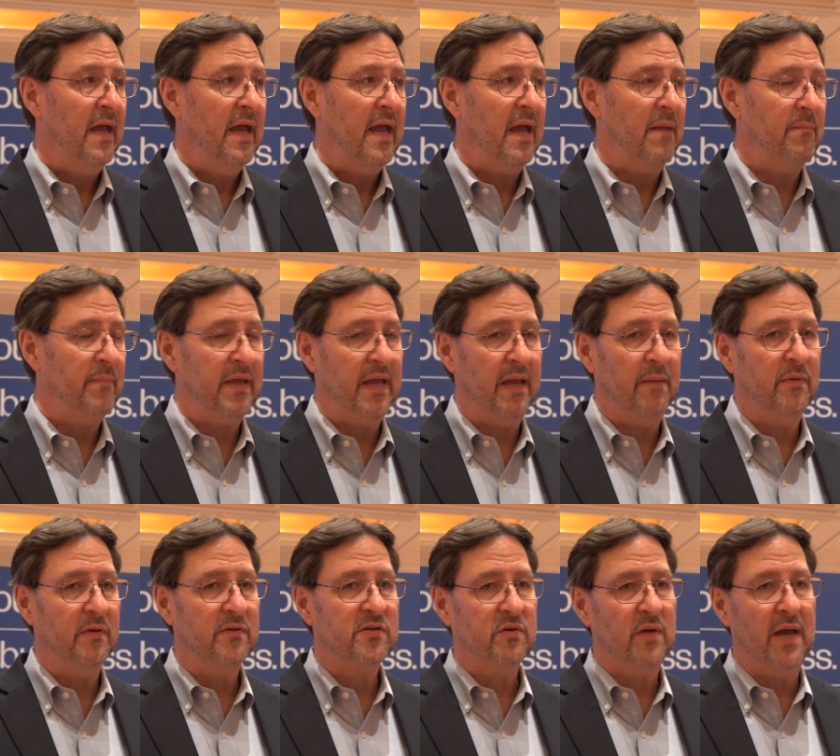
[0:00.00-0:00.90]
and be
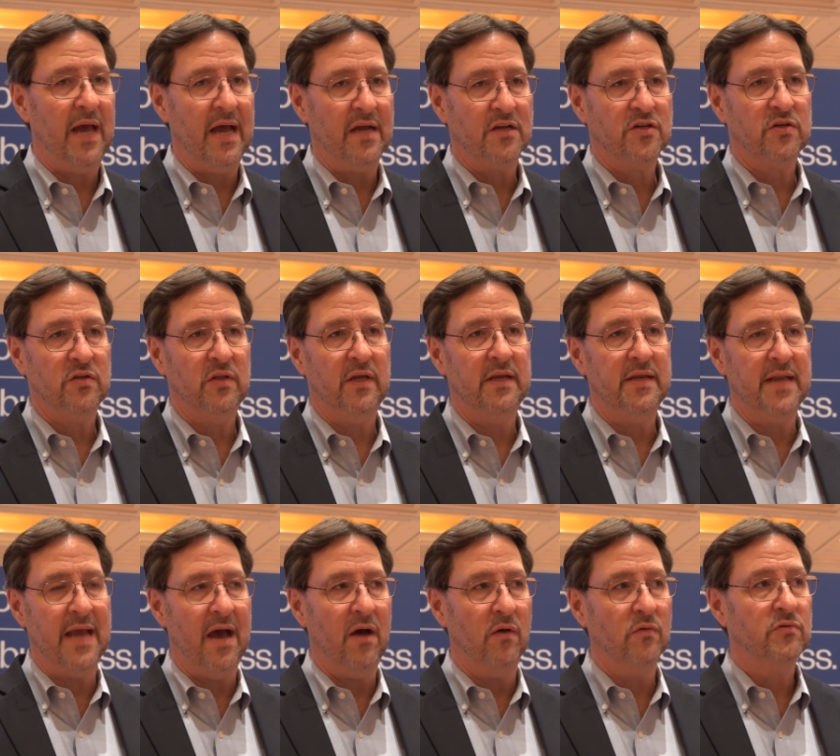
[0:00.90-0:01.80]
able to actually
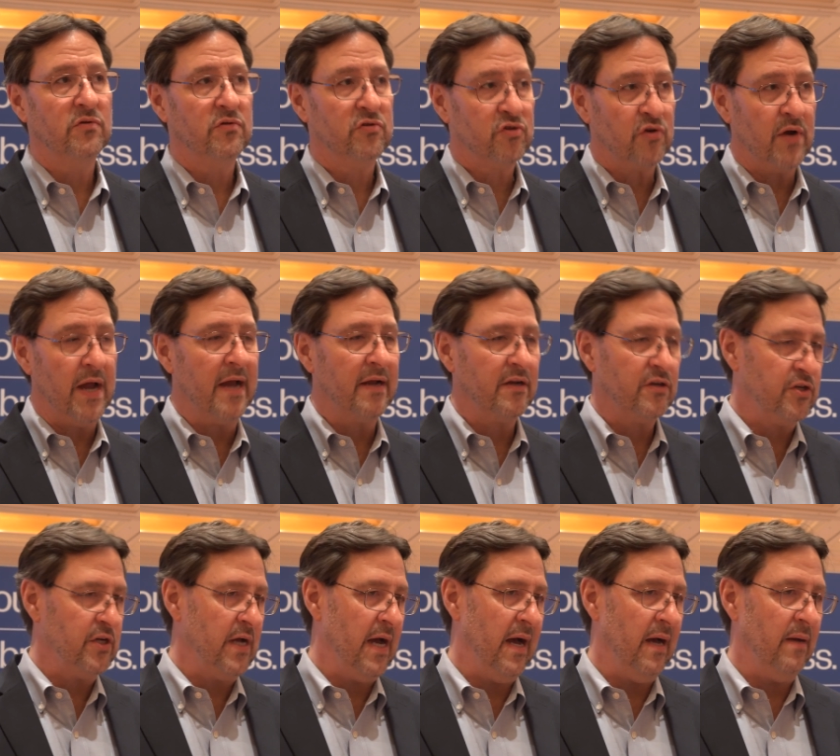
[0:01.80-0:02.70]
now track
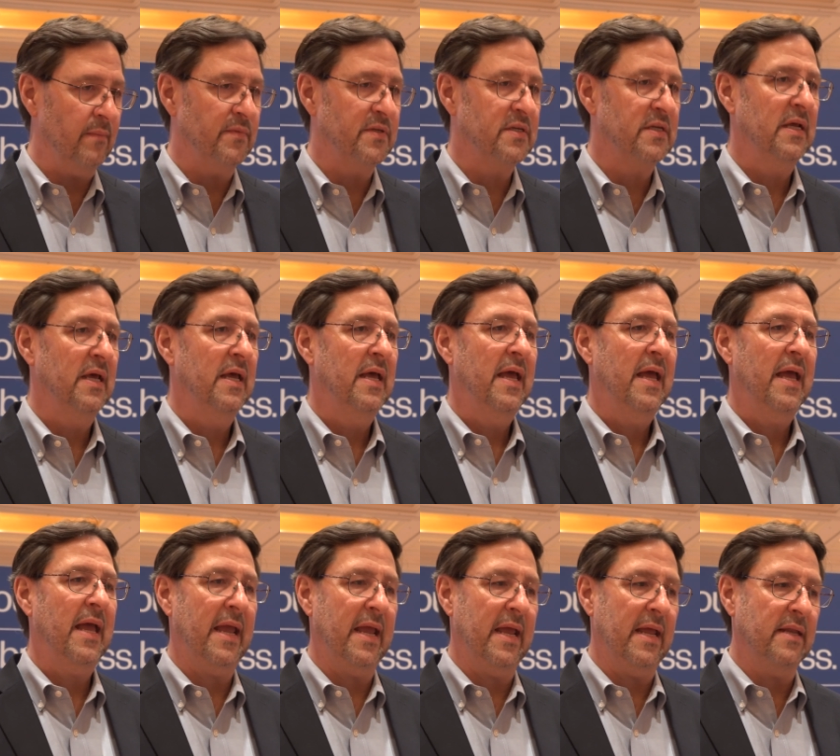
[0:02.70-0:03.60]
jobs
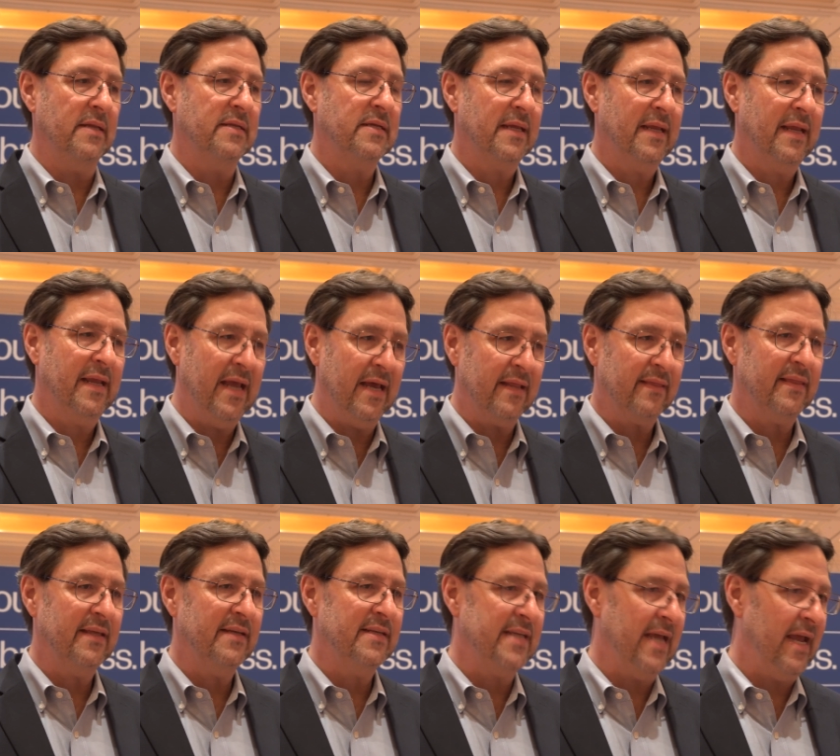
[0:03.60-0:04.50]
and get
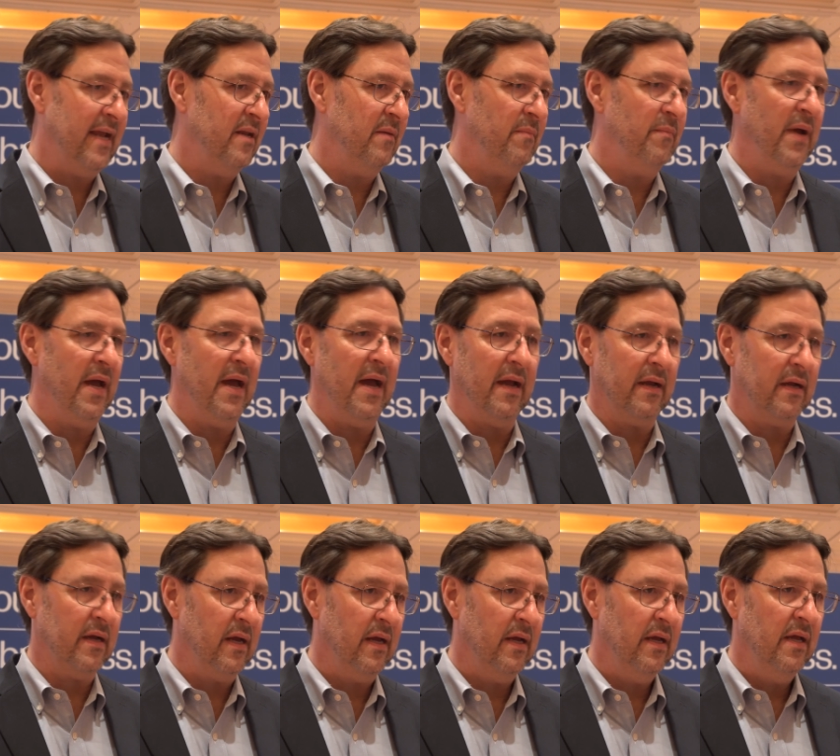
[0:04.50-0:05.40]
the data
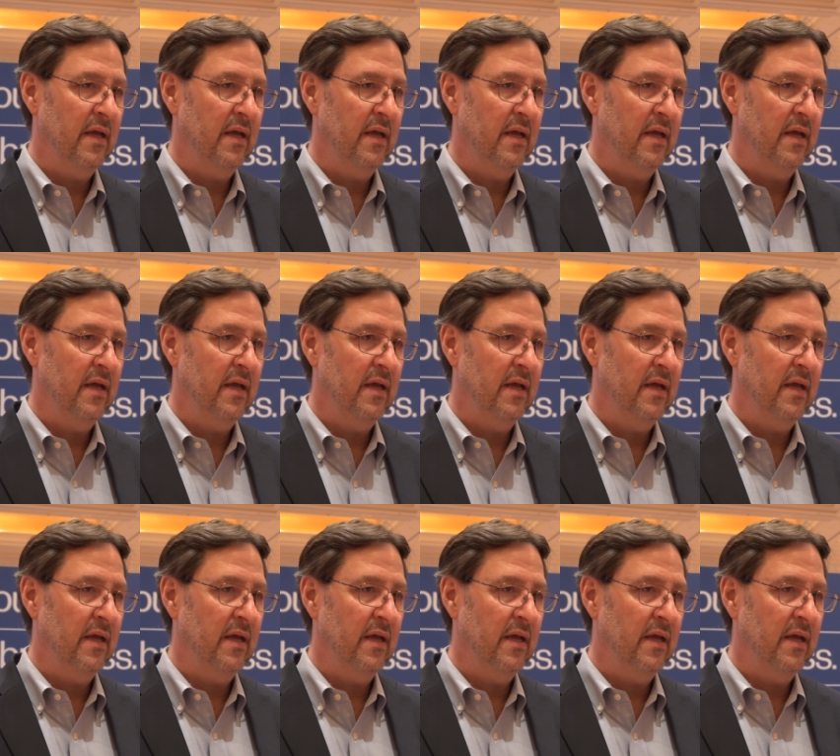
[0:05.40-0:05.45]
back.